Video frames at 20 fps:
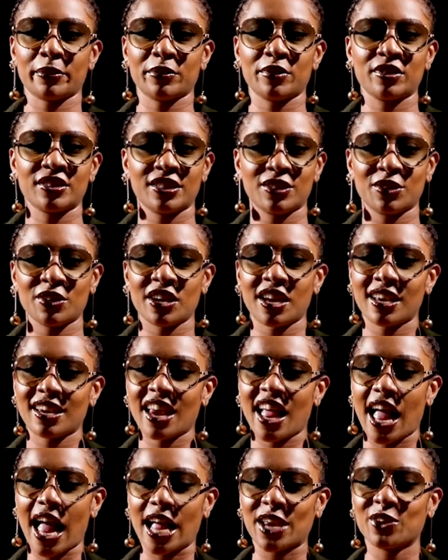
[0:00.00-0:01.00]
because in
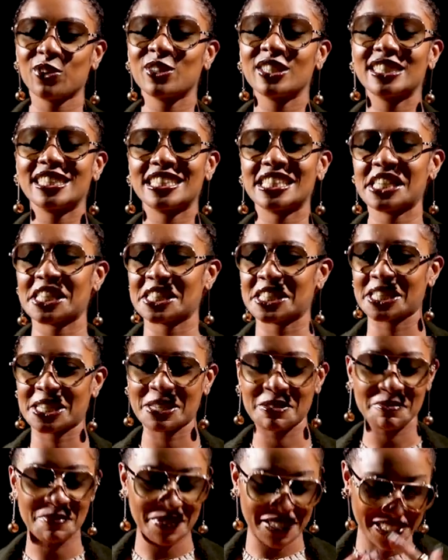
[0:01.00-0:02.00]
Uganda, I don't see a
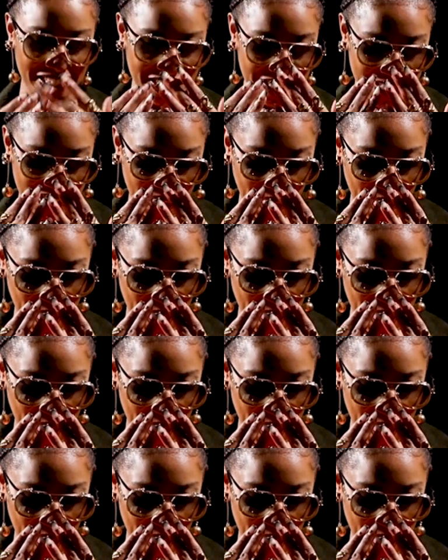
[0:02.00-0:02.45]
celebrity.